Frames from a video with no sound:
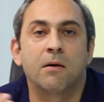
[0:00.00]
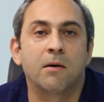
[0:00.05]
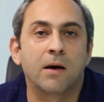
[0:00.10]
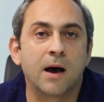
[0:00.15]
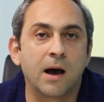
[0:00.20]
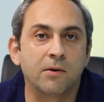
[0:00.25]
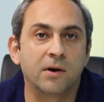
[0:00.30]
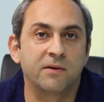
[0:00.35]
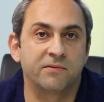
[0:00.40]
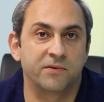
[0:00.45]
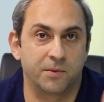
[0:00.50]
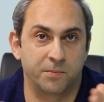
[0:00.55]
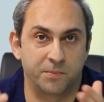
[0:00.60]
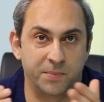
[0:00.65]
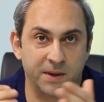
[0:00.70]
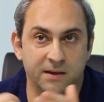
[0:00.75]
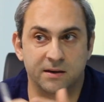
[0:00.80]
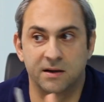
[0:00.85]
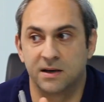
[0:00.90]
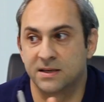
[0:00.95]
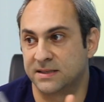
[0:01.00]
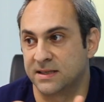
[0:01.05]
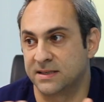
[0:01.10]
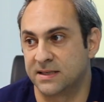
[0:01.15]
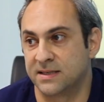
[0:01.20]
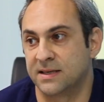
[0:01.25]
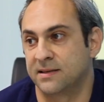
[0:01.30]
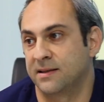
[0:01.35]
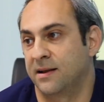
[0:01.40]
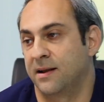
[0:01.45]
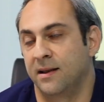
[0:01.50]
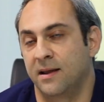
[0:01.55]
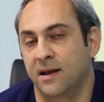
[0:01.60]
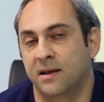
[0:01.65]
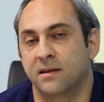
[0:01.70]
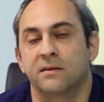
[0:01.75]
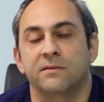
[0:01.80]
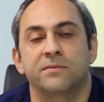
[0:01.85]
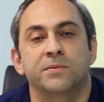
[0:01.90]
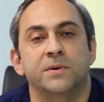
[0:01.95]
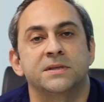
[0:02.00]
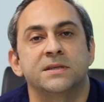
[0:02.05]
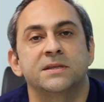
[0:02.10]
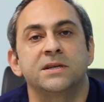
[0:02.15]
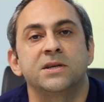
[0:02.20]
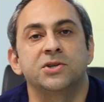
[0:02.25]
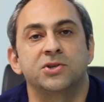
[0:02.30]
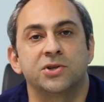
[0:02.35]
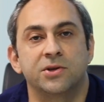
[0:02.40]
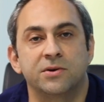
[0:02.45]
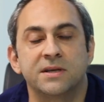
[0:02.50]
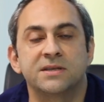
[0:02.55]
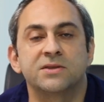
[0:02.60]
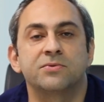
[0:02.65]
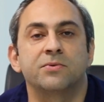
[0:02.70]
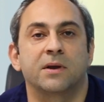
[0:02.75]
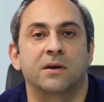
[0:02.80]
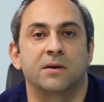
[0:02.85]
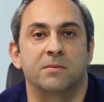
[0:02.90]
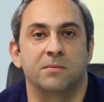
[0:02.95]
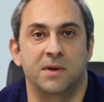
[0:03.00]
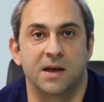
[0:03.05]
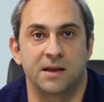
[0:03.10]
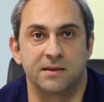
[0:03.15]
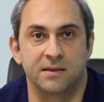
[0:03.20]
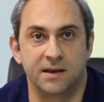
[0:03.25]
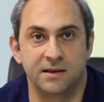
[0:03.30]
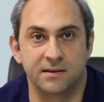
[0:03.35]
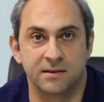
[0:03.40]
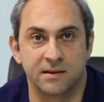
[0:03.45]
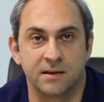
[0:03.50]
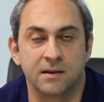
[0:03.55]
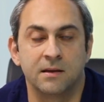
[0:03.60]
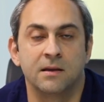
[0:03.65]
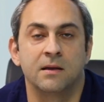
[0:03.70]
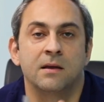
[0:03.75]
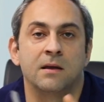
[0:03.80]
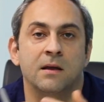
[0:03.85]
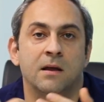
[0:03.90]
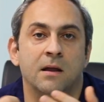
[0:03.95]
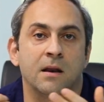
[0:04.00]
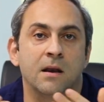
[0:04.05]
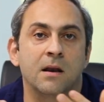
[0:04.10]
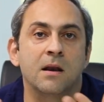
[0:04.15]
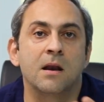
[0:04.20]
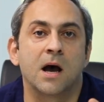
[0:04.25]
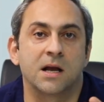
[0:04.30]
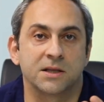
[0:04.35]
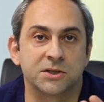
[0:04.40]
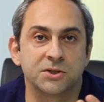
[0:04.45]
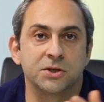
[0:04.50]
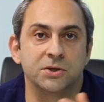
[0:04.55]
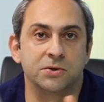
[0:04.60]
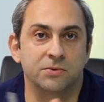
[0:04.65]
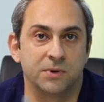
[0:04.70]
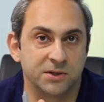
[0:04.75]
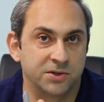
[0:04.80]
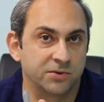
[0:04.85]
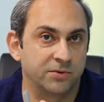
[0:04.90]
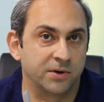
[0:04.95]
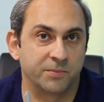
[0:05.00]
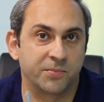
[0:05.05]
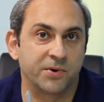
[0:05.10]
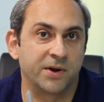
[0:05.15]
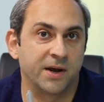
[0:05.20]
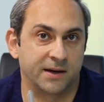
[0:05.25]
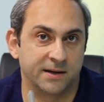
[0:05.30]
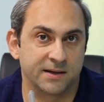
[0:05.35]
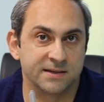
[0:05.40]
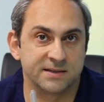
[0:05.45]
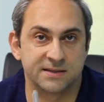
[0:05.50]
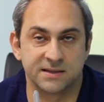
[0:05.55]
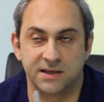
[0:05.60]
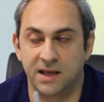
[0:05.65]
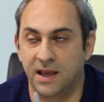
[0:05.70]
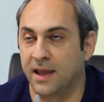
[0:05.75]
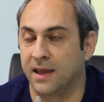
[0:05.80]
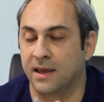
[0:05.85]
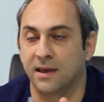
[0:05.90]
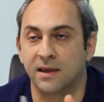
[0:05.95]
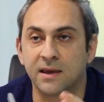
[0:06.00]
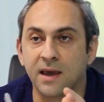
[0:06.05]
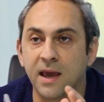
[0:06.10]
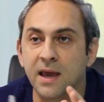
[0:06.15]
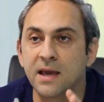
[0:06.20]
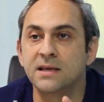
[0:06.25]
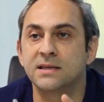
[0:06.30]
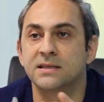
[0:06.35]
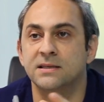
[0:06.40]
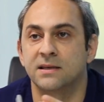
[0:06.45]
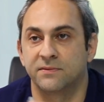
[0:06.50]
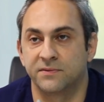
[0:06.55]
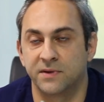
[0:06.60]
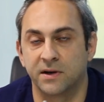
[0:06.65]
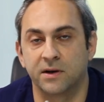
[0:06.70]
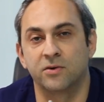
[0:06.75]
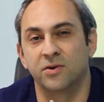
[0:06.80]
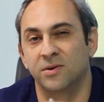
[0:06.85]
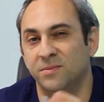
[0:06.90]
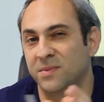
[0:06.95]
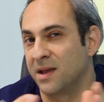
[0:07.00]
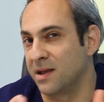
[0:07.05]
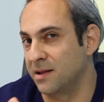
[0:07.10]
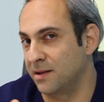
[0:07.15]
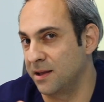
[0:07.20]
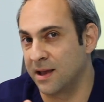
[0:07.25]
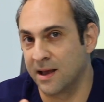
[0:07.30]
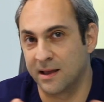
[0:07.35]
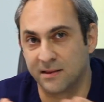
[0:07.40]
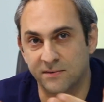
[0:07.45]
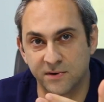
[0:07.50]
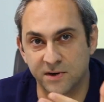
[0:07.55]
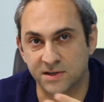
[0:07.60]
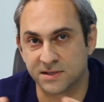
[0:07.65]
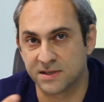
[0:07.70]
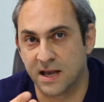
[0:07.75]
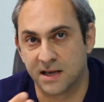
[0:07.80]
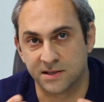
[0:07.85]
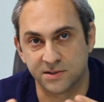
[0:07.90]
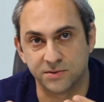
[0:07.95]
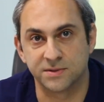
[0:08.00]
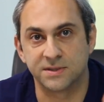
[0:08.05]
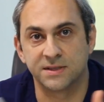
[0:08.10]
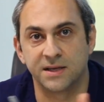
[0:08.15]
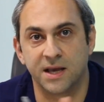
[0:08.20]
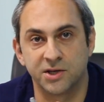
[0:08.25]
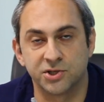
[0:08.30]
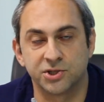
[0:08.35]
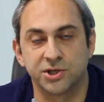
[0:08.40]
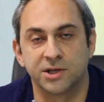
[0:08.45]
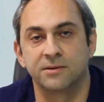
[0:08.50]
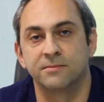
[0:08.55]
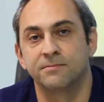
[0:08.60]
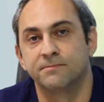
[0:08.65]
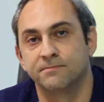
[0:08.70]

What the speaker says: However, because this is an elective procedure, it's recommended not to do it during pregnancy in case if there could be any adverse association.